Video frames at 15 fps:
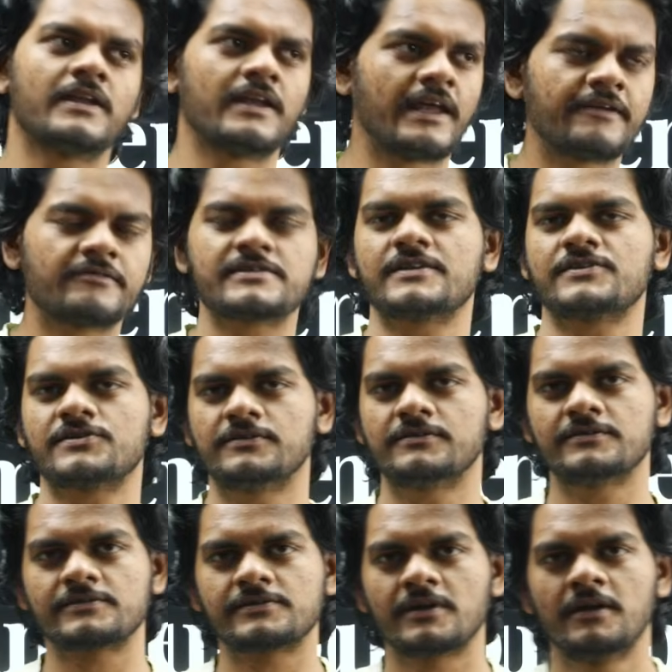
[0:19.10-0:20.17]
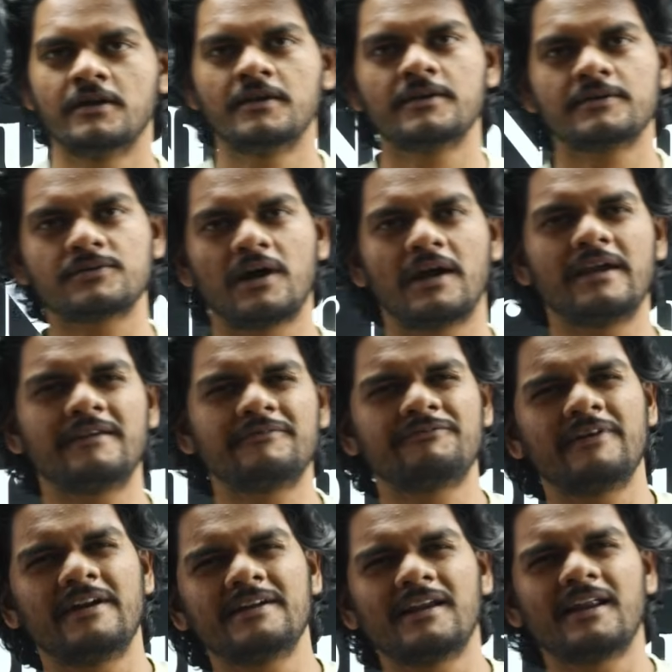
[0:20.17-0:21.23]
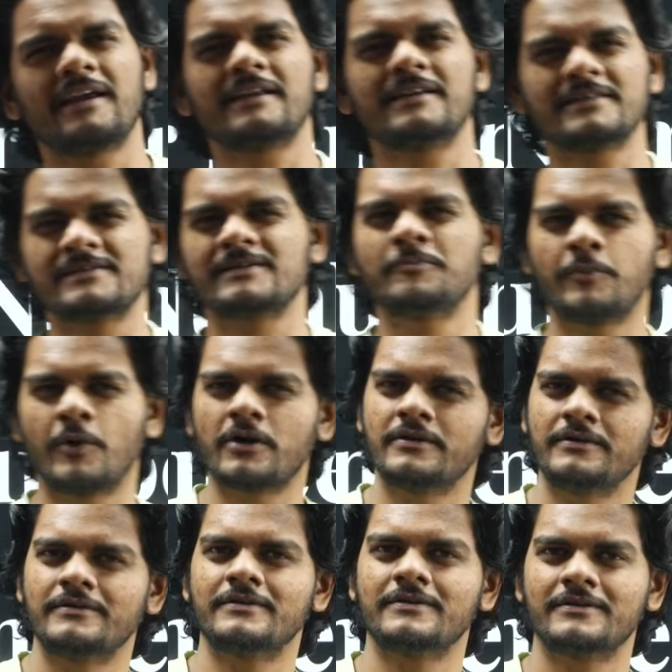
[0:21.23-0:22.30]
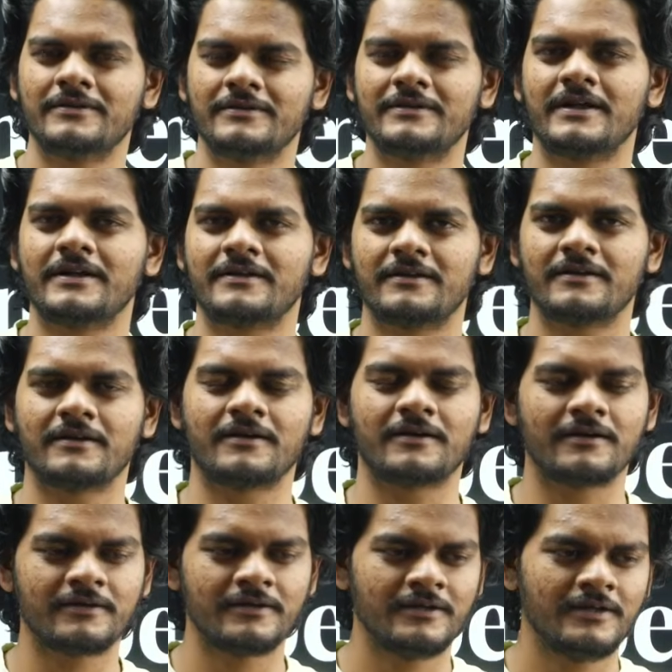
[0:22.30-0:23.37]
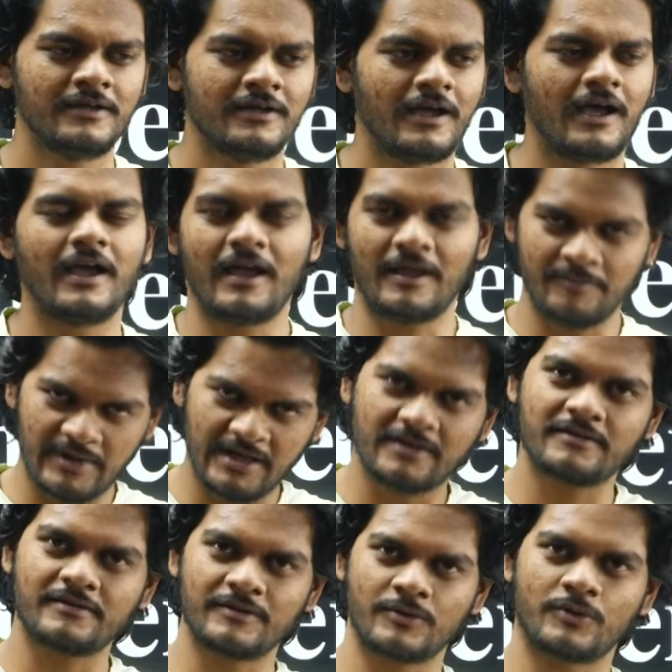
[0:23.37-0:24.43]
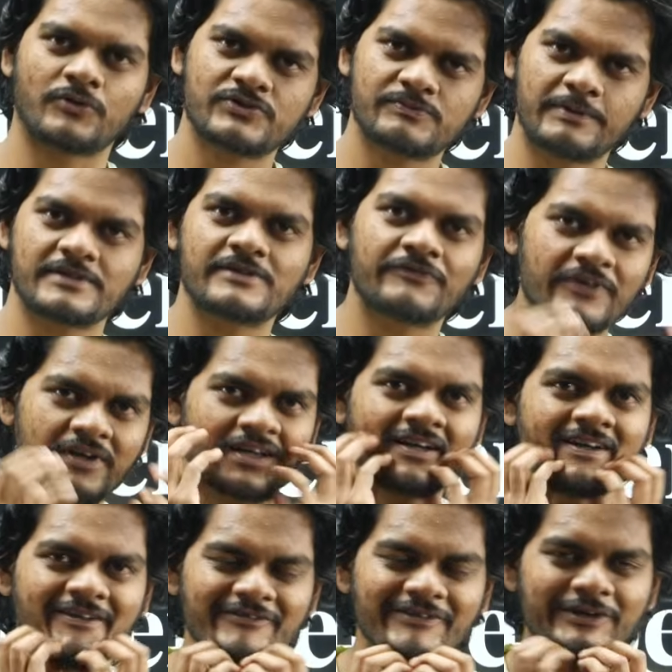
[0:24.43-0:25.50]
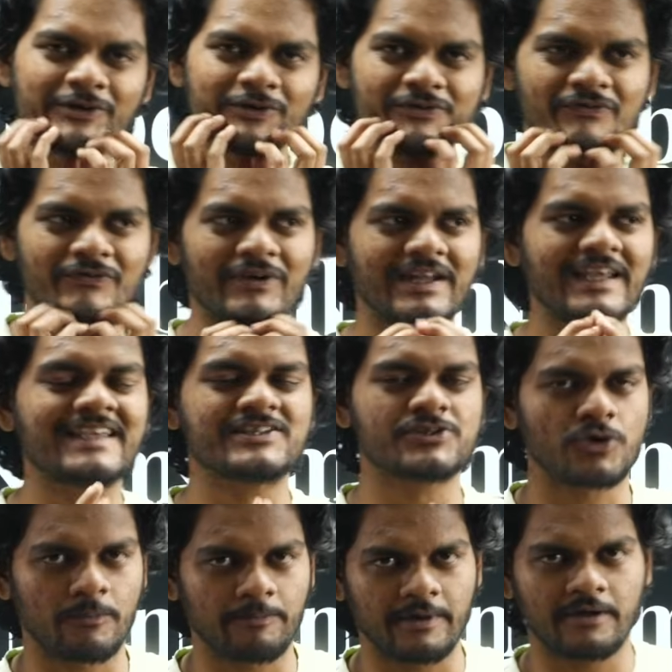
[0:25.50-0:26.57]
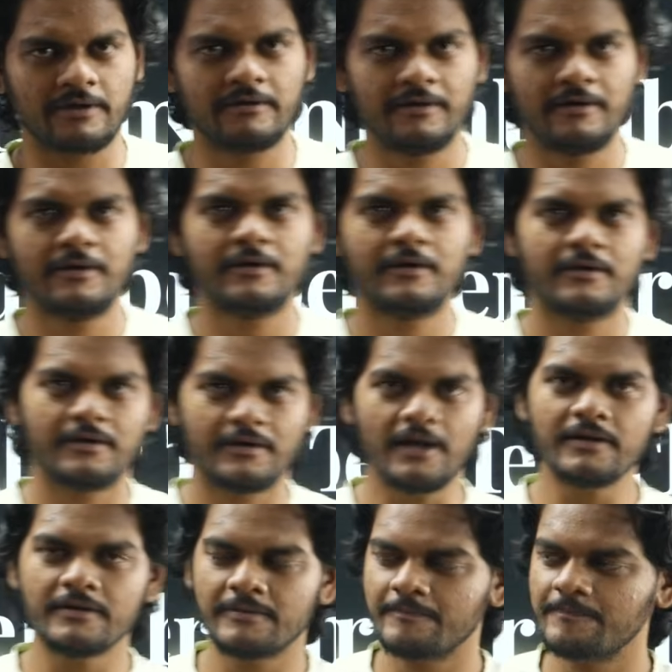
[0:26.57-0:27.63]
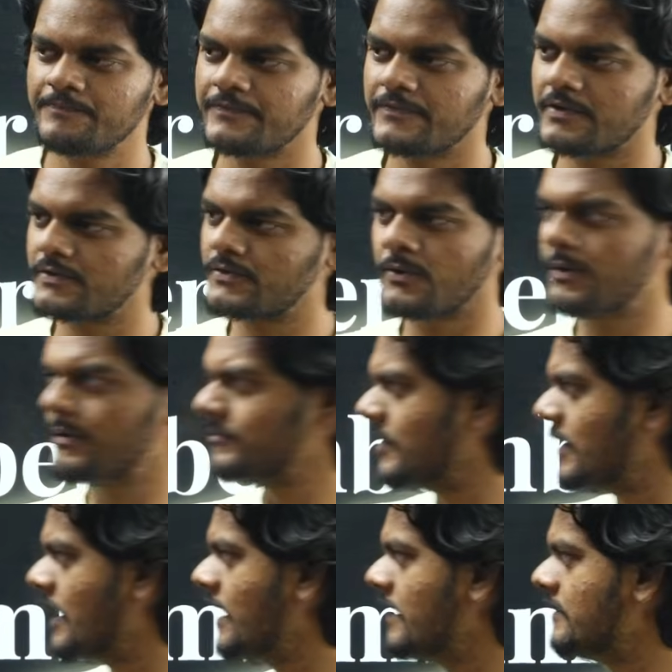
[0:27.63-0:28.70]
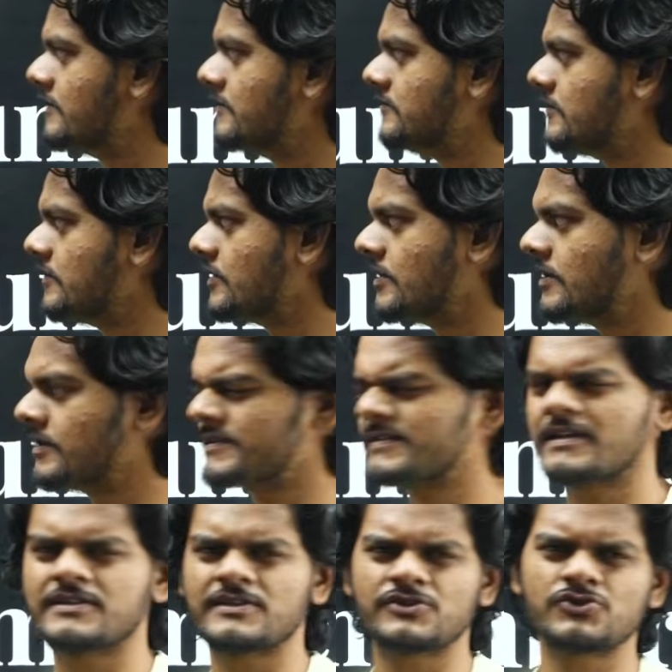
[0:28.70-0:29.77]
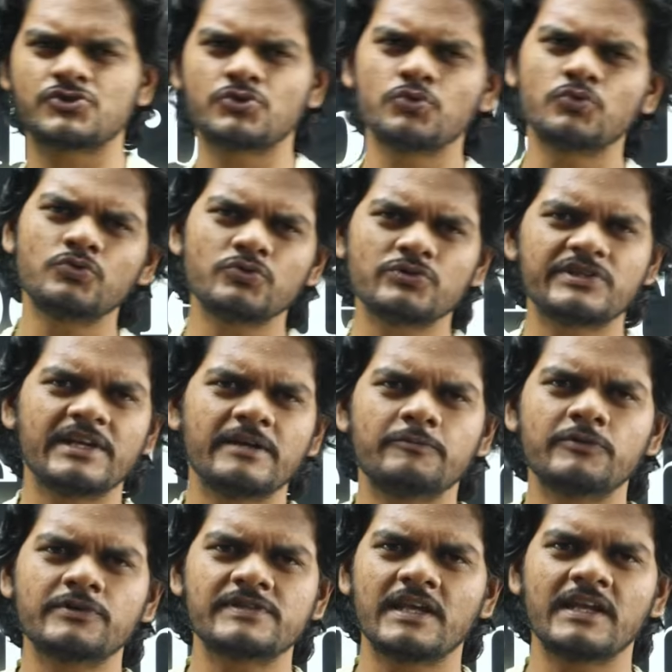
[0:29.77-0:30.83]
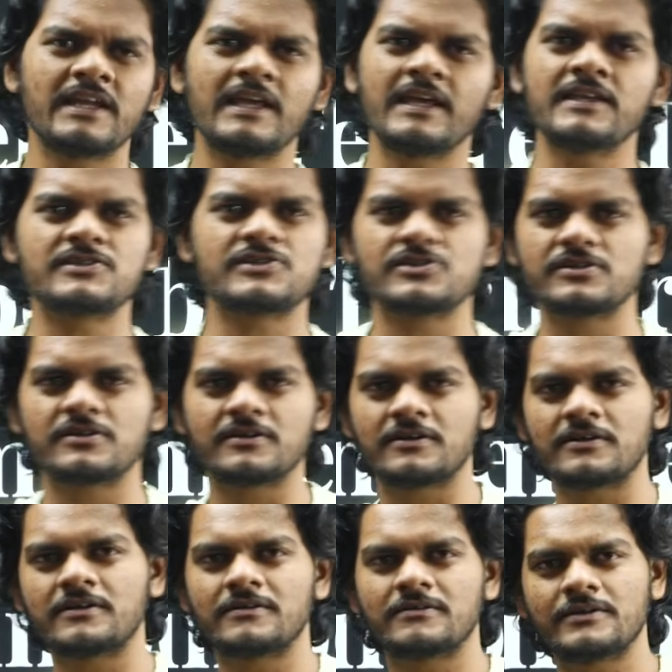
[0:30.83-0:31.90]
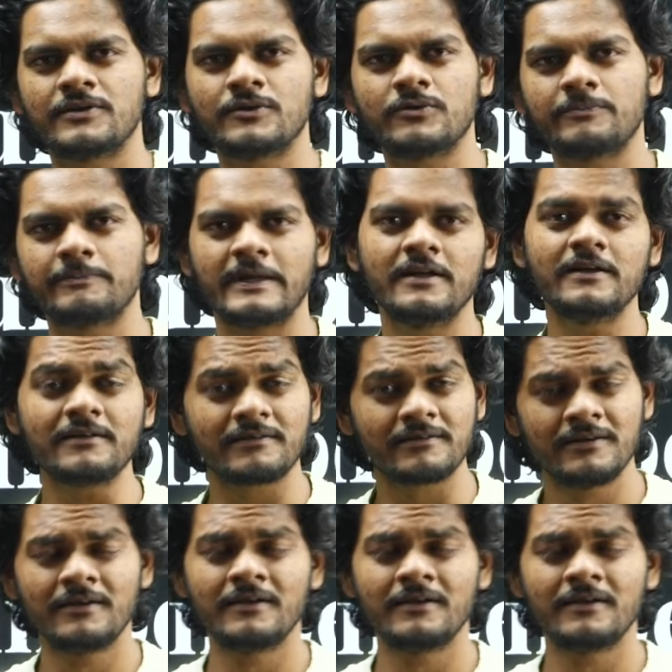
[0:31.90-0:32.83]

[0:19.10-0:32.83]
the live sessions, so I felt like it is important that I make specific videos for each topic, right? So I'll suggest 2 to 3 books in each pillar,